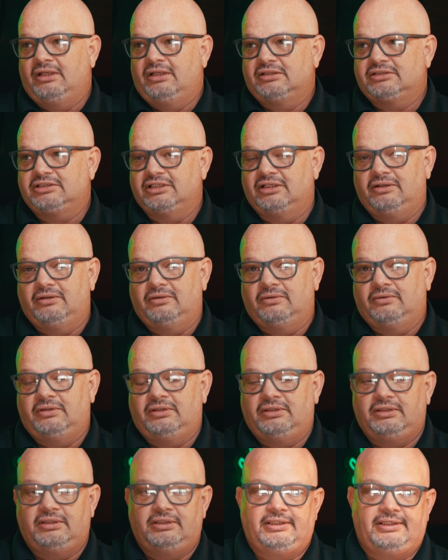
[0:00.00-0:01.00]
So
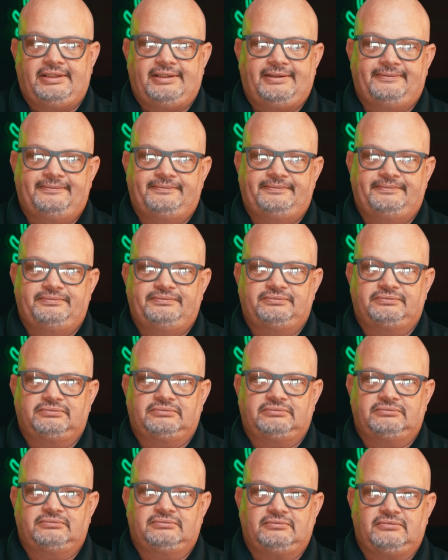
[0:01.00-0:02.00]

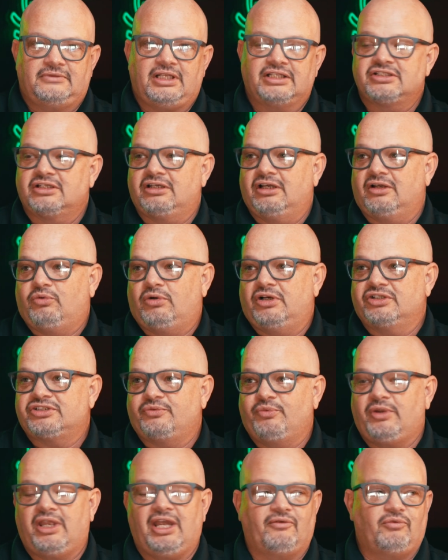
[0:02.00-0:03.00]
that's a good question.
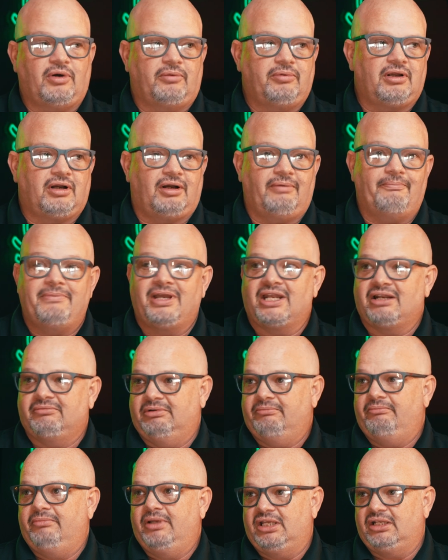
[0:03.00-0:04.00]
We have what we call
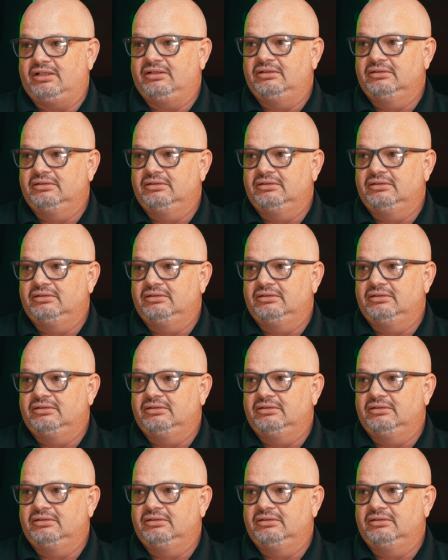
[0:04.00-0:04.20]
minimum bid.